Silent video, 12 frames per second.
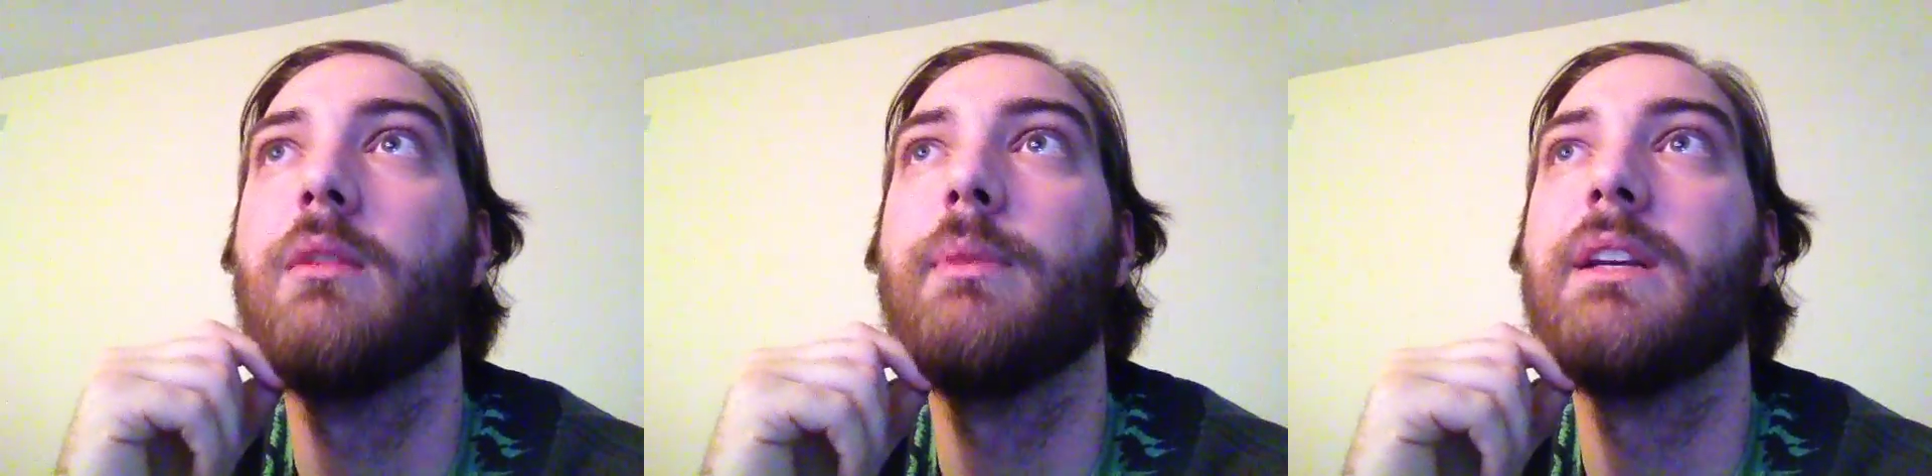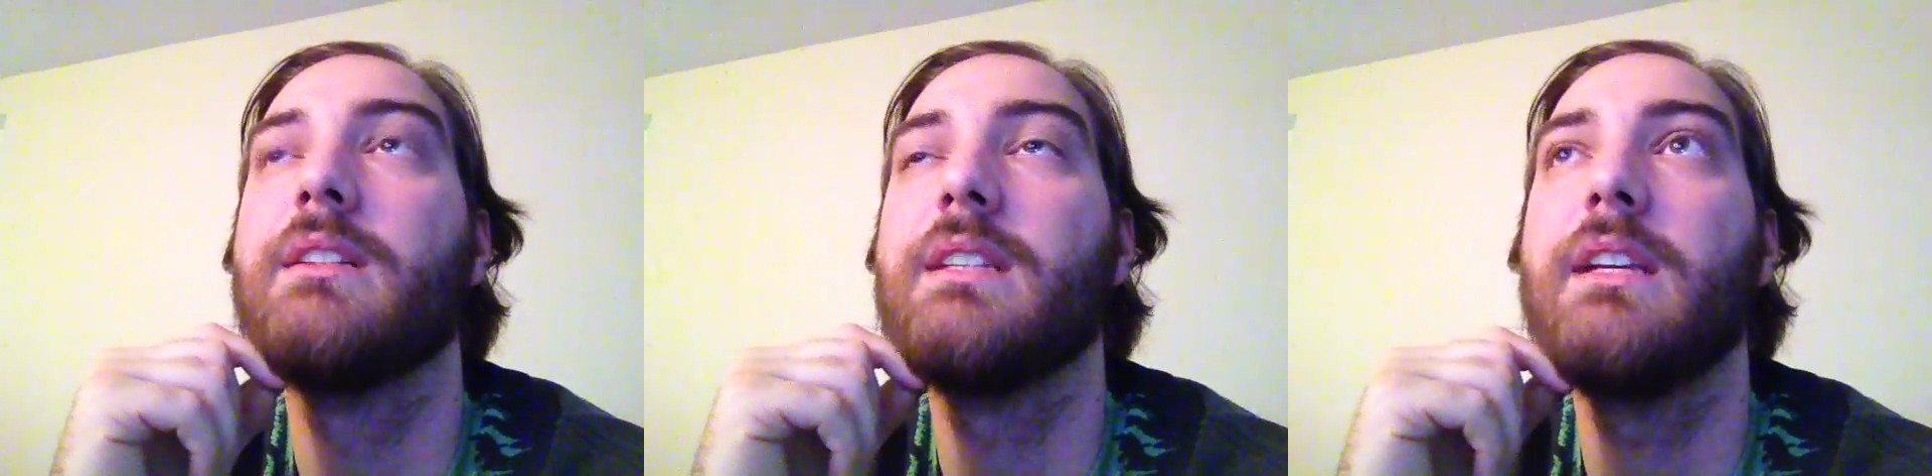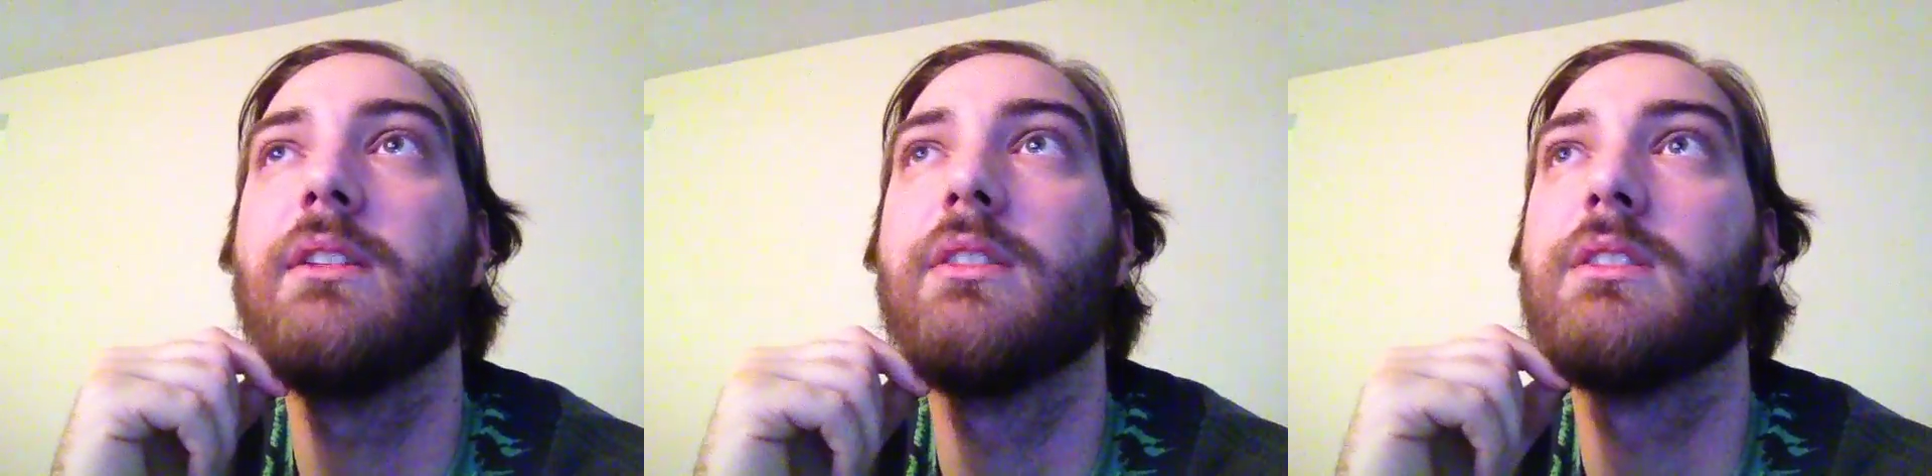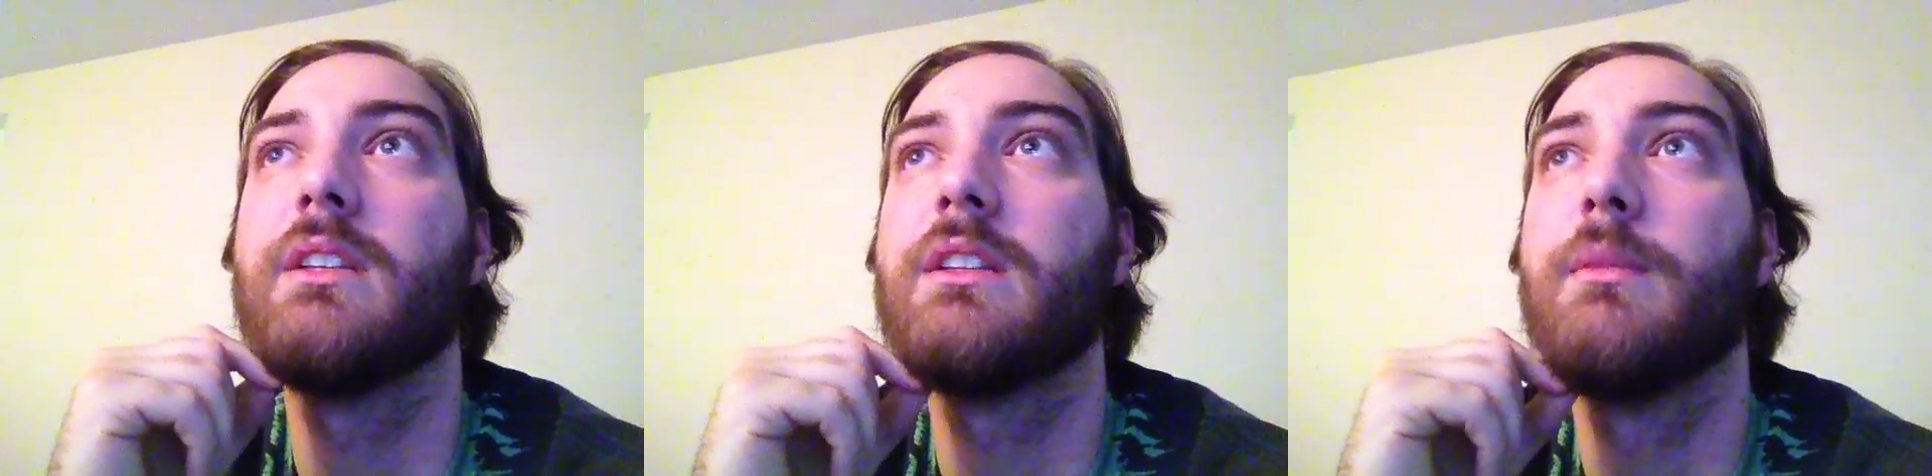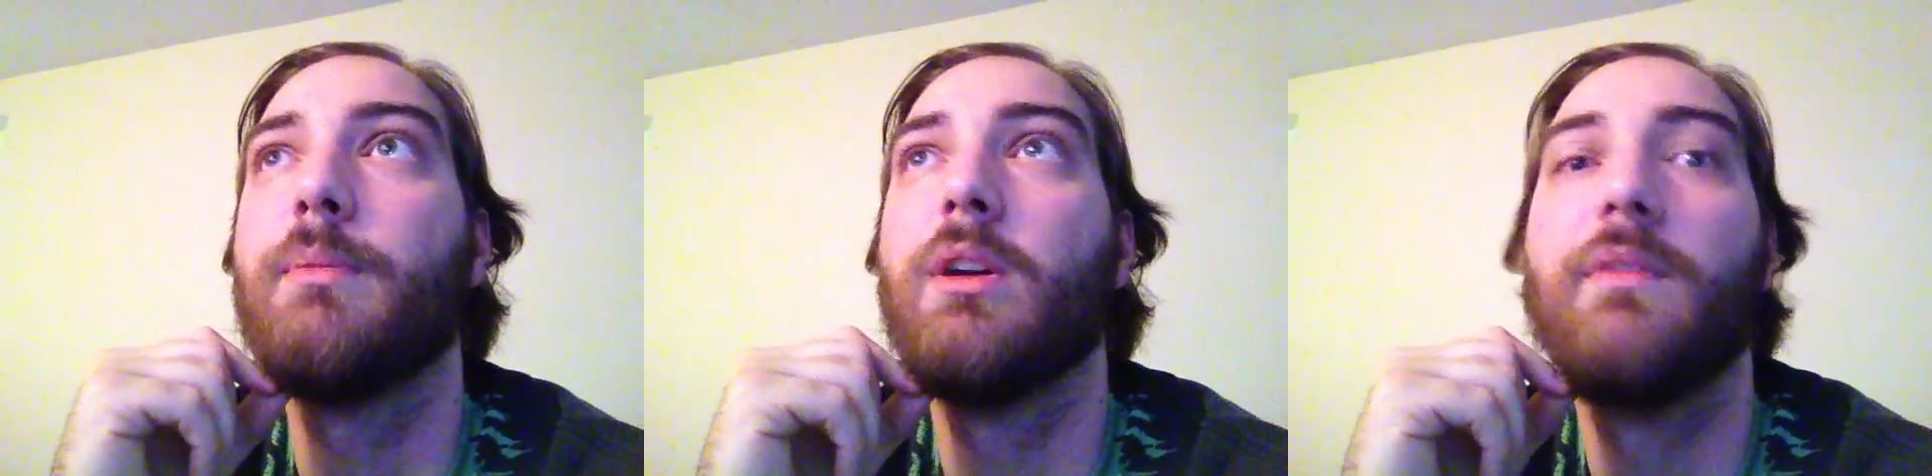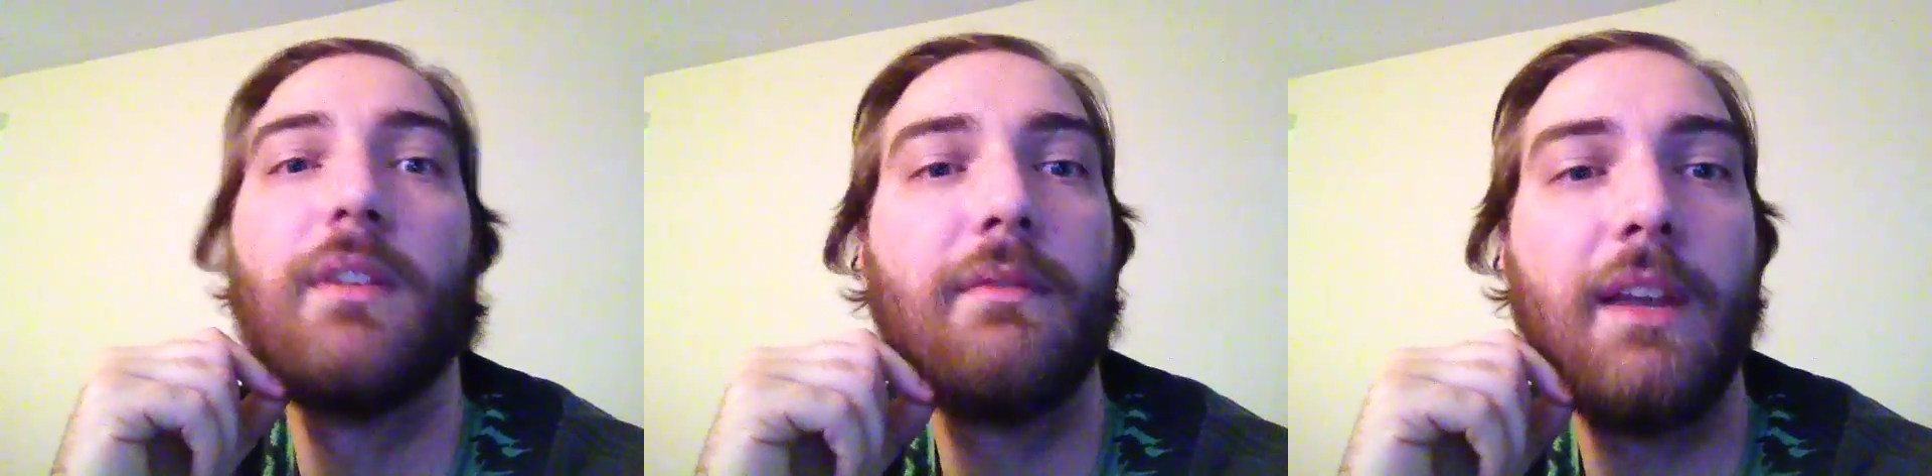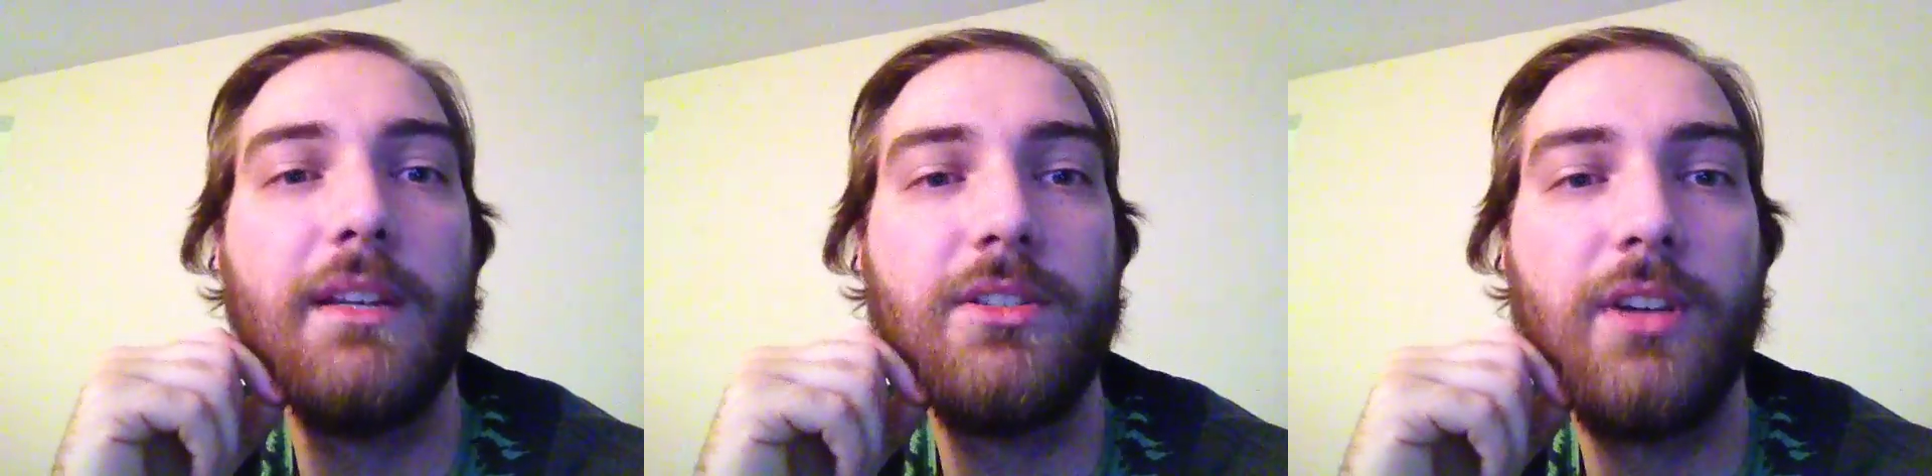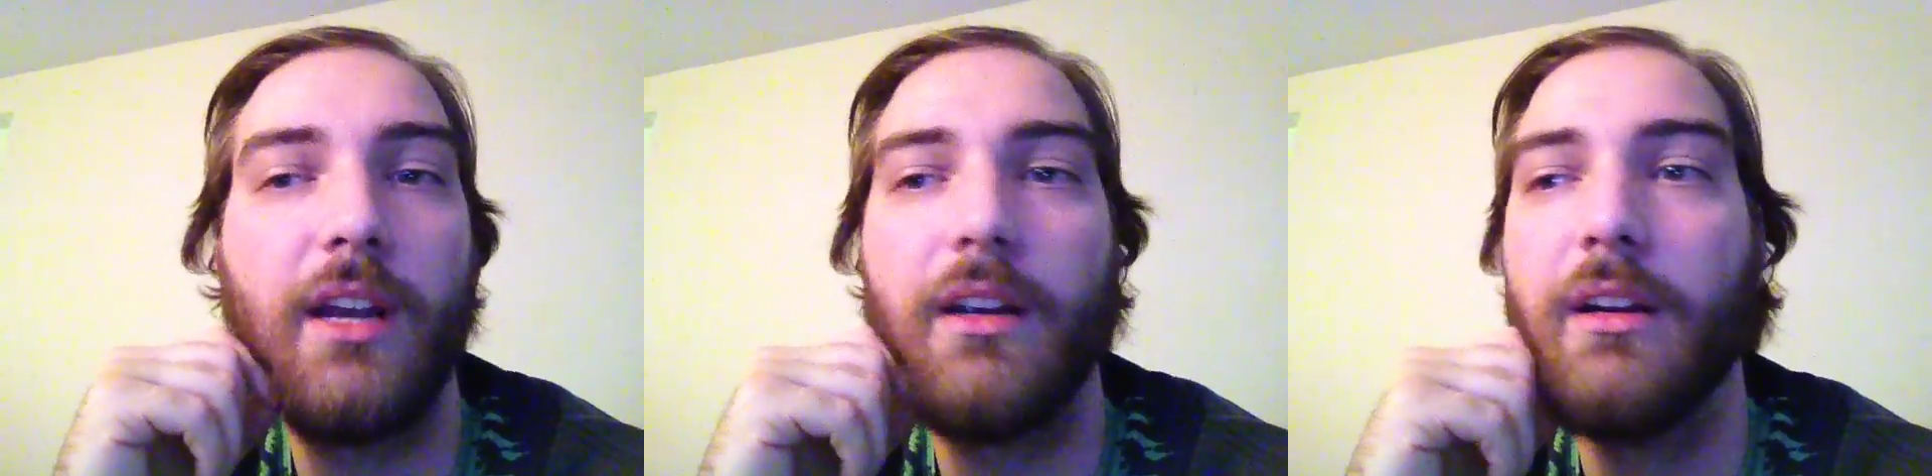because Eater is like the perfect face
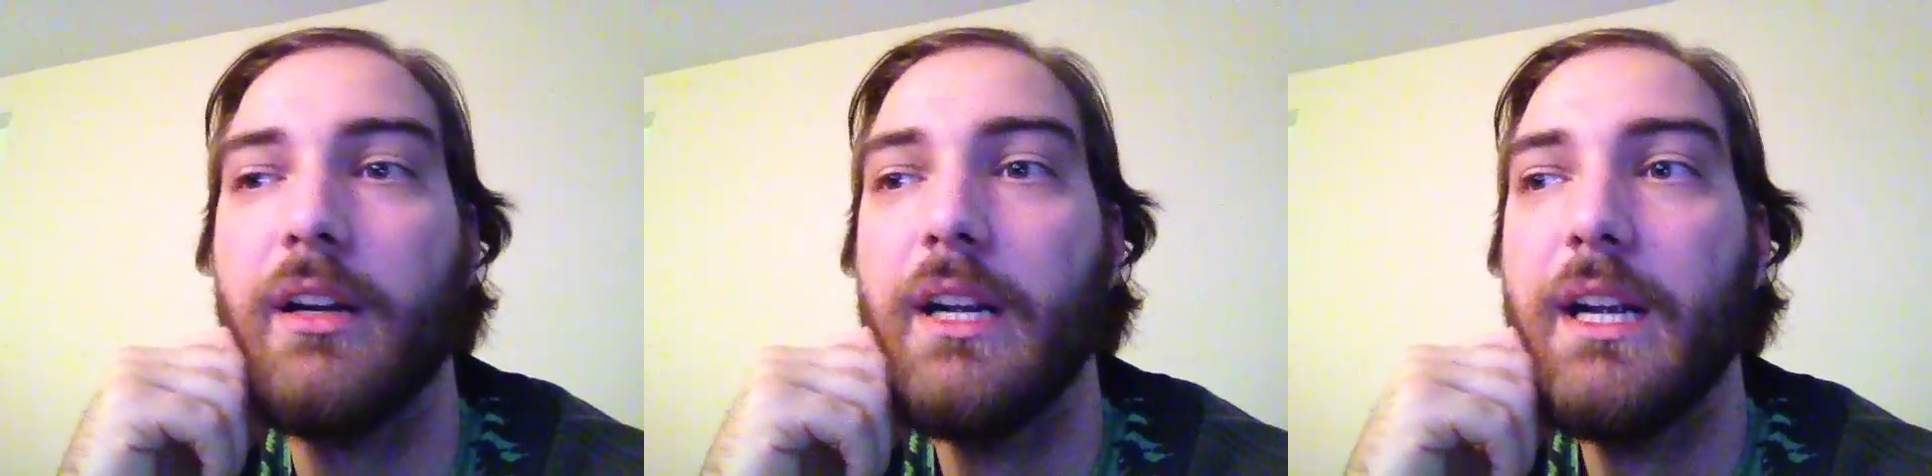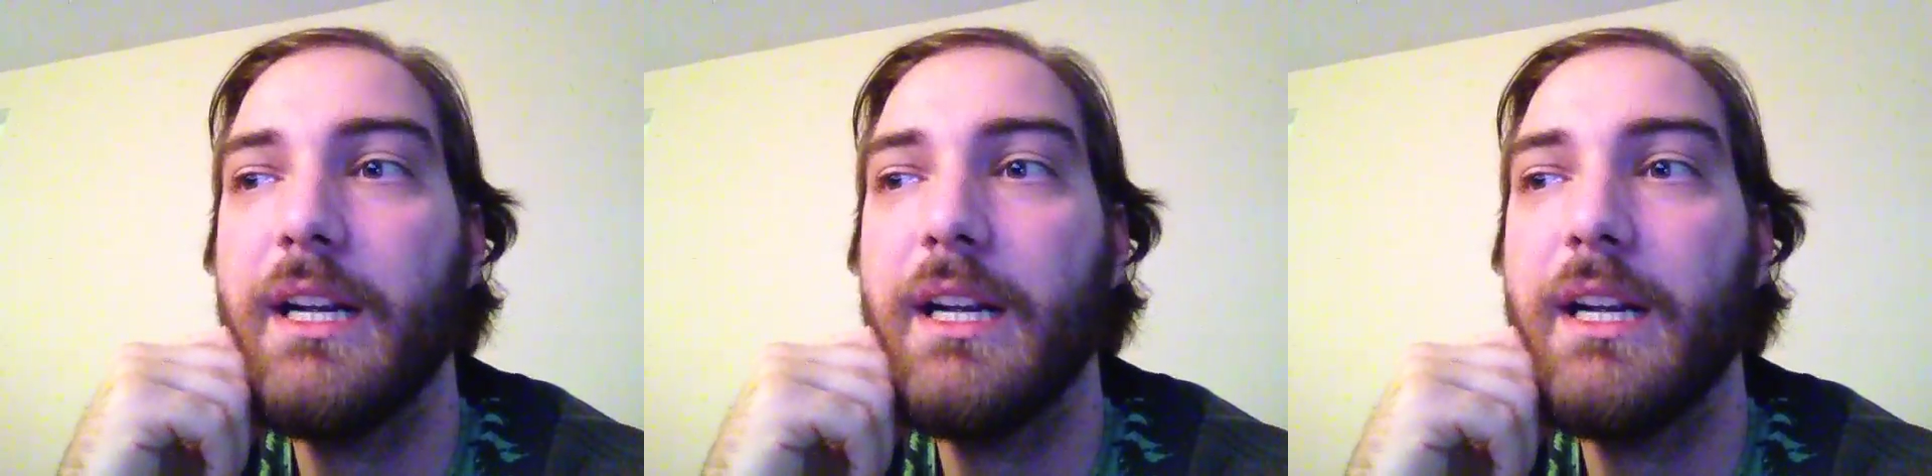checker.